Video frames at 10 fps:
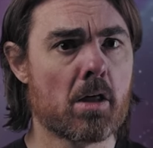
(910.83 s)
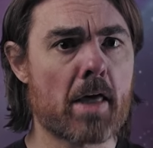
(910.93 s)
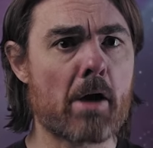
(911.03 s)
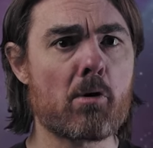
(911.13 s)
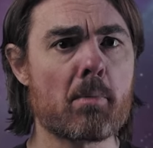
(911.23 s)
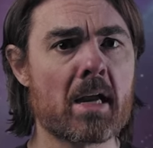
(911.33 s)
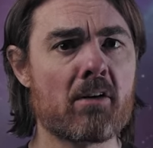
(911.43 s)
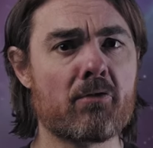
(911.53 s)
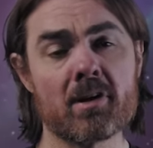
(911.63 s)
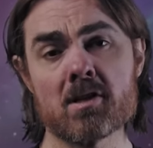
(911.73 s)
They were being
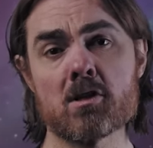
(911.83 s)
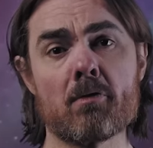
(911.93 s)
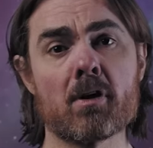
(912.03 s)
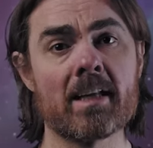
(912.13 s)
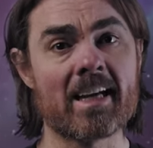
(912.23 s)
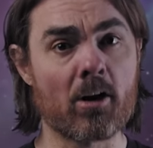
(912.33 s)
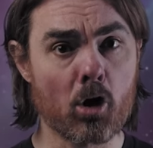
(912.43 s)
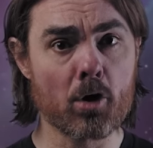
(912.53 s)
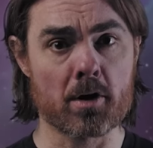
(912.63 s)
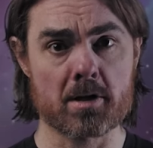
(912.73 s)
philosophically
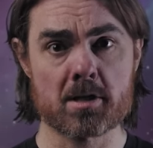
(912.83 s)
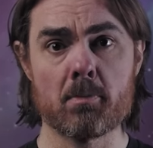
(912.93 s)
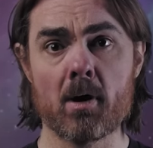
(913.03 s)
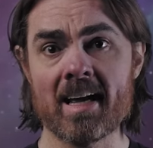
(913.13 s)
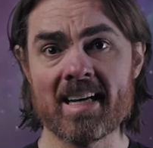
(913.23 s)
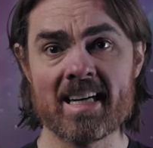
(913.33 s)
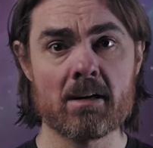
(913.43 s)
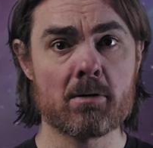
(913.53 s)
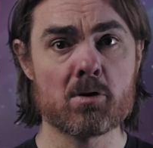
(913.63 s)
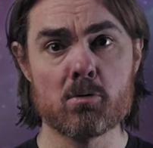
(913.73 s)
honest by
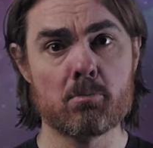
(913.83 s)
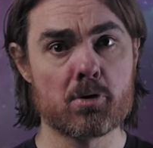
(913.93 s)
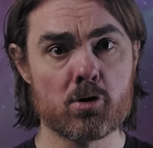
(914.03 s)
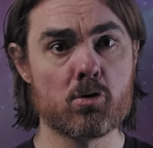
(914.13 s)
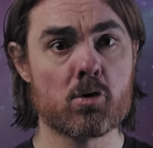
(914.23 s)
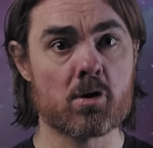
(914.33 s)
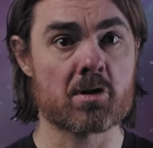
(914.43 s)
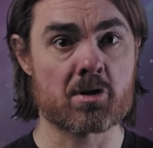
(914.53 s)
adhering to pure,